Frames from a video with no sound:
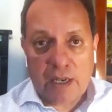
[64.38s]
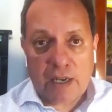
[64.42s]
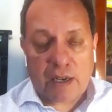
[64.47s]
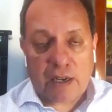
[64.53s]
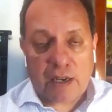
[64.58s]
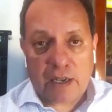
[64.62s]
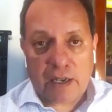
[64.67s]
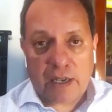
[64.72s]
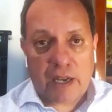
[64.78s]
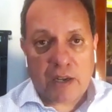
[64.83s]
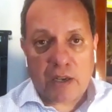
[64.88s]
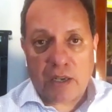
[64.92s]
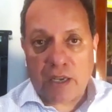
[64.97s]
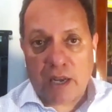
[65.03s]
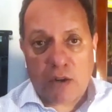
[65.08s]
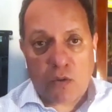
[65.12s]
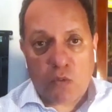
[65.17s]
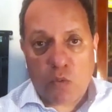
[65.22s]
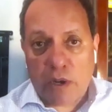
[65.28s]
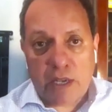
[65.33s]

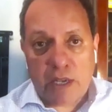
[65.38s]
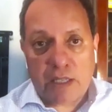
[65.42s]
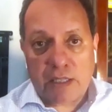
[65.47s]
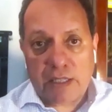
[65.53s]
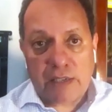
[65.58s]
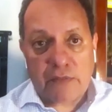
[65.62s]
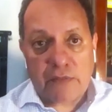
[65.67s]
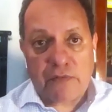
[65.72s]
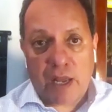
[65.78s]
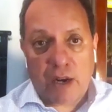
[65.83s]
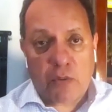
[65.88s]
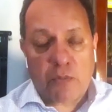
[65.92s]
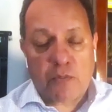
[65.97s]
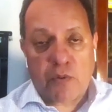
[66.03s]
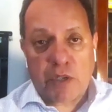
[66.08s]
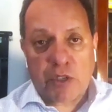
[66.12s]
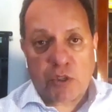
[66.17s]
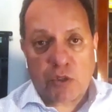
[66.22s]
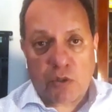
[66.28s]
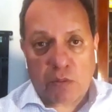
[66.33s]
Can we develop
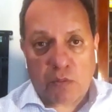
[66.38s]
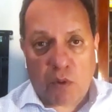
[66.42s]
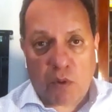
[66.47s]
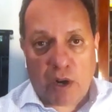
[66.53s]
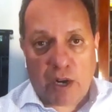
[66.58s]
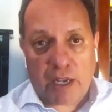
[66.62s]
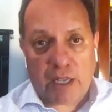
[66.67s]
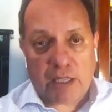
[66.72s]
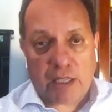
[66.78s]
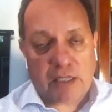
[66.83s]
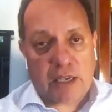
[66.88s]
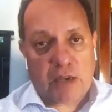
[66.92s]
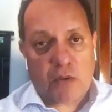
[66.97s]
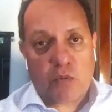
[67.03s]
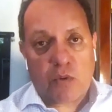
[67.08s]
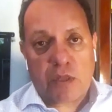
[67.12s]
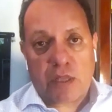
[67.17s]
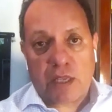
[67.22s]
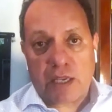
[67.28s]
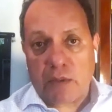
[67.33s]
regional markets? Can
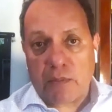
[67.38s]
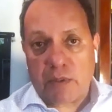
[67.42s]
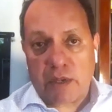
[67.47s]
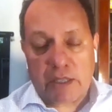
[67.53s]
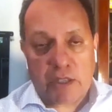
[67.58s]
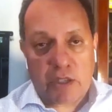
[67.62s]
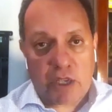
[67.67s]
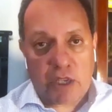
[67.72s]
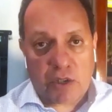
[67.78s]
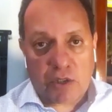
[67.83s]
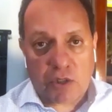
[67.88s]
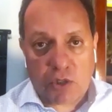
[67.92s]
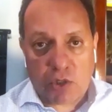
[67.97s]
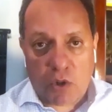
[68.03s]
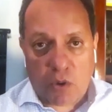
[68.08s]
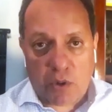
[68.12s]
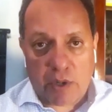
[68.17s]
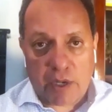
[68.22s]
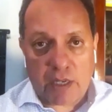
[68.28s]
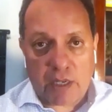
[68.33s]
we think about
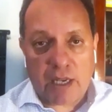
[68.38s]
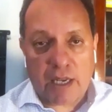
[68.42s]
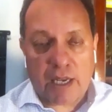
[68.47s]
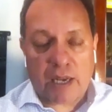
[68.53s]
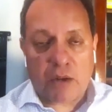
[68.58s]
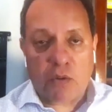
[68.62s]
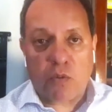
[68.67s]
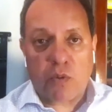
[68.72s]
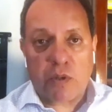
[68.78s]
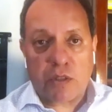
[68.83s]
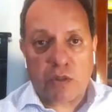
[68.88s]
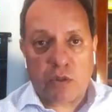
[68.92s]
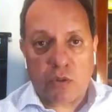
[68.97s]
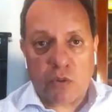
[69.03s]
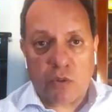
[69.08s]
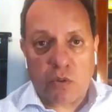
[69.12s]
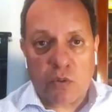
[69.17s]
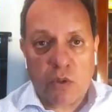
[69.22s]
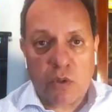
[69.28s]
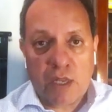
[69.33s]
nearshoring? Can we
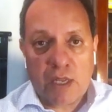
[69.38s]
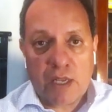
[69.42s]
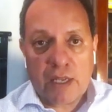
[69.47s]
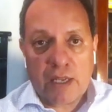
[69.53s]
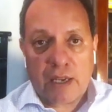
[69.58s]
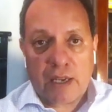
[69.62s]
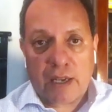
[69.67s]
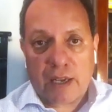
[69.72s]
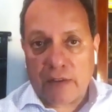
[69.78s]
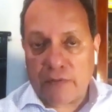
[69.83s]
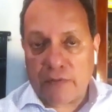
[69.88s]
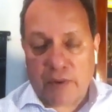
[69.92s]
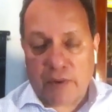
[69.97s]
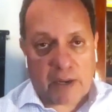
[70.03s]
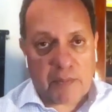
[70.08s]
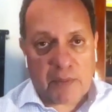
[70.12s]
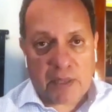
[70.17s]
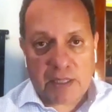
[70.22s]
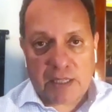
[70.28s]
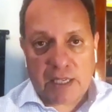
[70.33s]
do
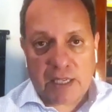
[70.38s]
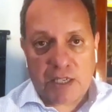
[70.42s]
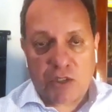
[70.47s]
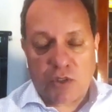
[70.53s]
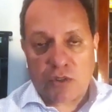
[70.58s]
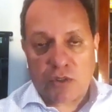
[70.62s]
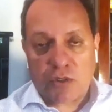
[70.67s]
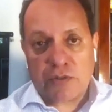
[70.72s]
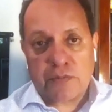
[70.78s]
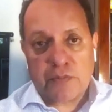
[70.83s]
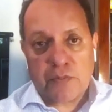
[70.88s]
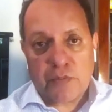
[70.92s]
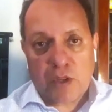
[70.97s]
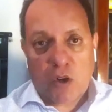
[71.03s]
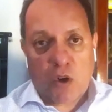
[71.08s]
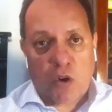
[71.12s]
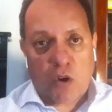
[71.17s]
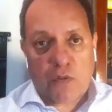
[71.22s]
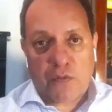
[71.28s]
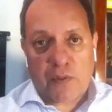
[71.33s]
fragmentation
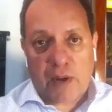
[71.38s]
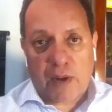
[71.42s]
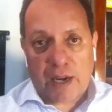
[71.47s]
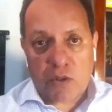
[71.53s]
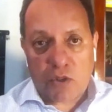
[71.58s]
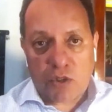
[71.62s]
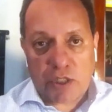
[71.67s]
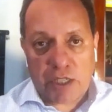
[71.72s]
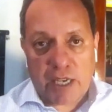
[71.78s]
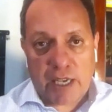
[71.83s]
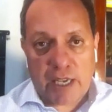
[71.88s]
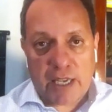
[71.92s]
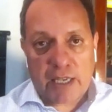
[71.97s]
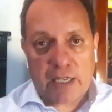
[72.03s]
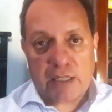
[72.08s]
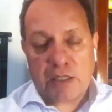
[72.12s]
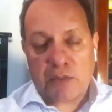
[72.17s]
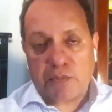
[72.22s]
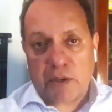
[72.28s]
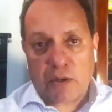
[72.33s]
of value
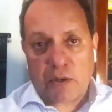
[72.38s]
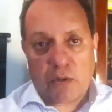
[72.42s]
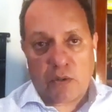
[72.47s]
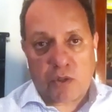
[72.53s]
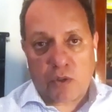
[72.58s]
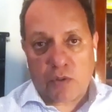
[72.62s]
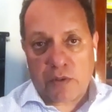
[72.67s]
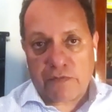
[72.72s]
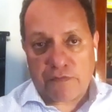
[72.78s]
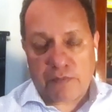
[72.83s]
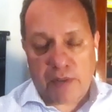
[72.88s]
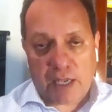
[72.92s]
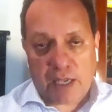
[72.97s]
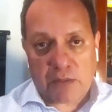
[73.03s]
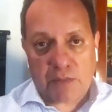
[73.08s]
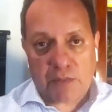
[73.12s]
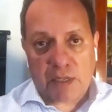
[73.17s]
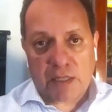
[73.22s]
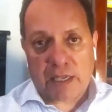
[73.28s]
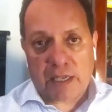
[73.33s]
chains, but also
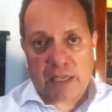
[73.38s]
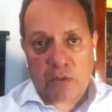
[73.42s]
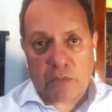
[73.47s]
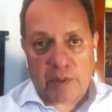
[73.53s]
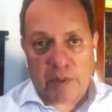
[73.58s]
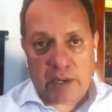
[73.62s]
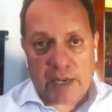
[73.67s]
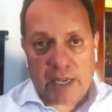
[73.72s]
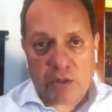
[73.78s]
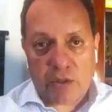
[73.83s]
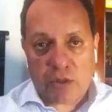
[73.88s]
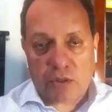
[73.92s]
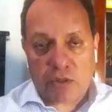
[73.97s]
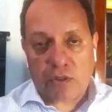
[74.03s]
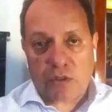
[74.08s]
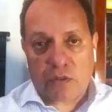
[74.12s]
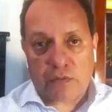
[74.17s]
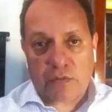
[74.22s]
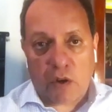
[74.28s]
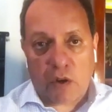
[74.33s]
investment and
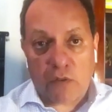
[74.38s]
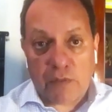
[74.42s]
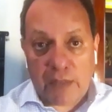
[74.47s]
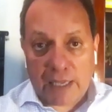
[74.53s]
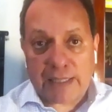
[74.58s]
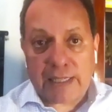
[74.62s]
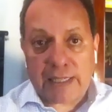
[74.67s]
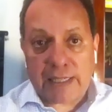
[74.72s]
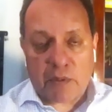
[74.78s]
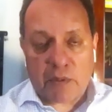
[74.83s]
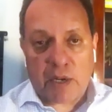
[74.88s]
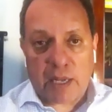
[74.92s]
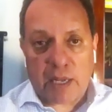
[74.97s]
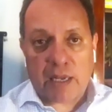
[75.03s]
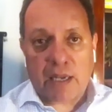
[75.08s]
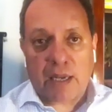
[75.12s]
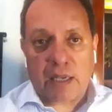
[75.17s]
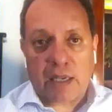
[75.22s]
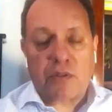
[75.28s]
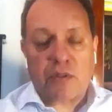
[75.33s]
operations of Latin
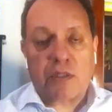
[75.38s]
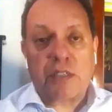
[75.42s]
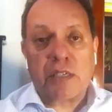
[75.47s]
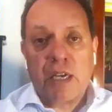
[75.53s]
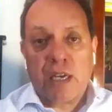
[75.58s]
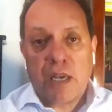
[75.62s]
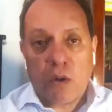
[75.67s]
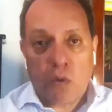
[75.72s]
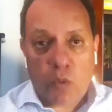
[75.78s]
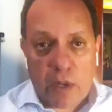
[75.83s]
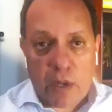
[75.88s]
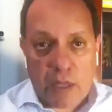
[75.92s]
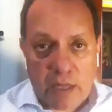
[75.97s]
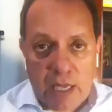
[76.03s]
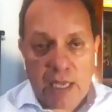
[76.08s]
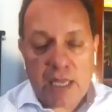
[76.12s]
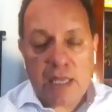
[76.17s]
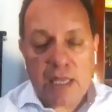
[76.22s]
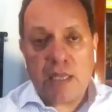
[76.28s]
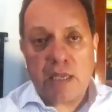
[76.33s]
American countries
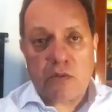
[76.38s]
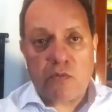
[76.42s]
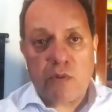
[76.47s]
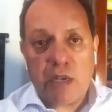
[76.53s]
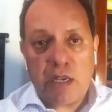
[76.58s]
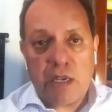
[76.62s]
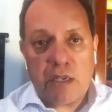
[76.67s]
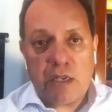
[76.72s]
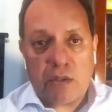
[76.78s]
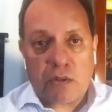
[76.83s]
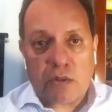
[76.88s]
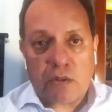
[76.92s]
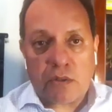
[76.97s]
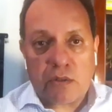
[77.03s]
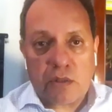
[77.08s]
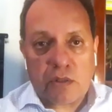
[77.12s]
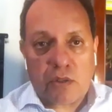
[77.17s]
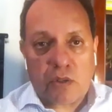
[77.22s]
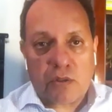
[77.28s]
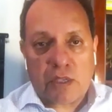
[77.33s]
within the
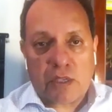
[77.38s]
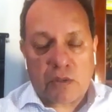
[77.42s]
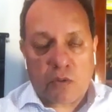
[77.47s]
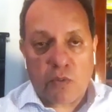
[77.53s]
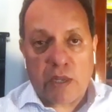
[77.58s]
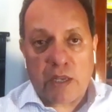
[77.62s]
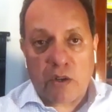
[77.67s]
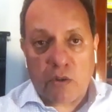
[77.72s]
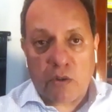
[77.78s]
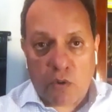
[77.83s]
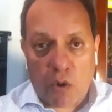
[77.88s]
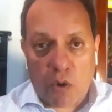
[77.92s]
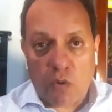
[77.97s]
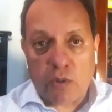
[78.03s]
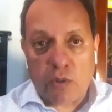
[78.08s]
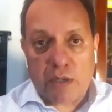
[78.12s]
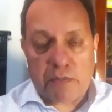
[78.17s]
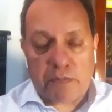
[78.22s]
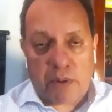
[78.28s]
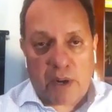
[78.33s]
region, so that we
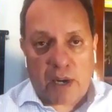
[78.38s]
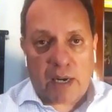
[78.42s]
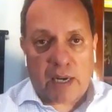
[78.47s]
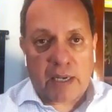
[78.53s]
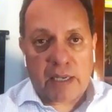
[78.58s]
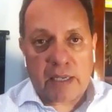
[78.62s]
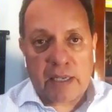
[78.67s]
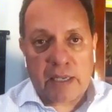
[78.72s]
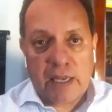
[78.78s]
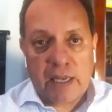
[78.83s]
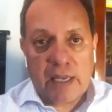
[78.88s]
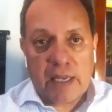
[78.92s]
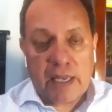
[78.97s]
grow the pie